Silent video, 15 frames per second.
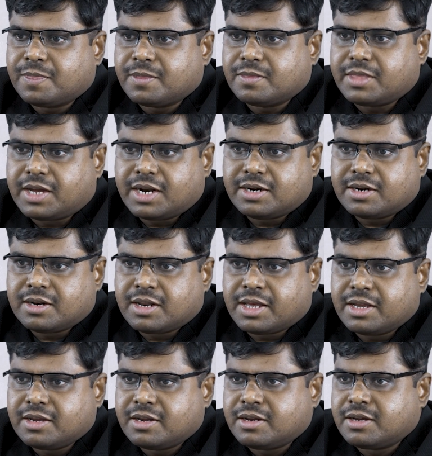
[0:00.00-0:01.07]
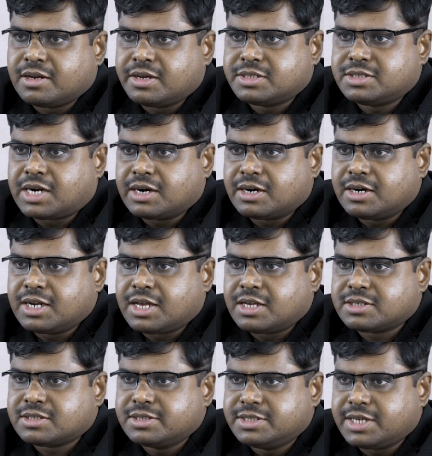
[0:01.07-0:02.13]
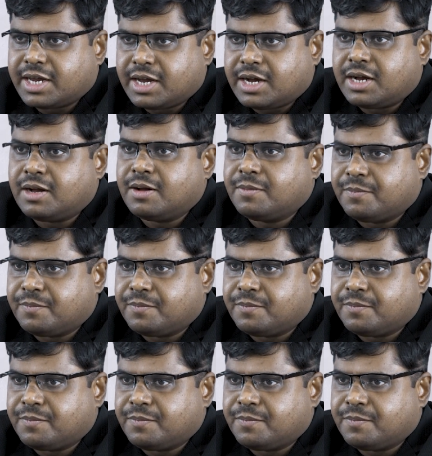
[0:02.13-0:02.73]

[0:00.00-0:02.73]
that like it started as Jaya,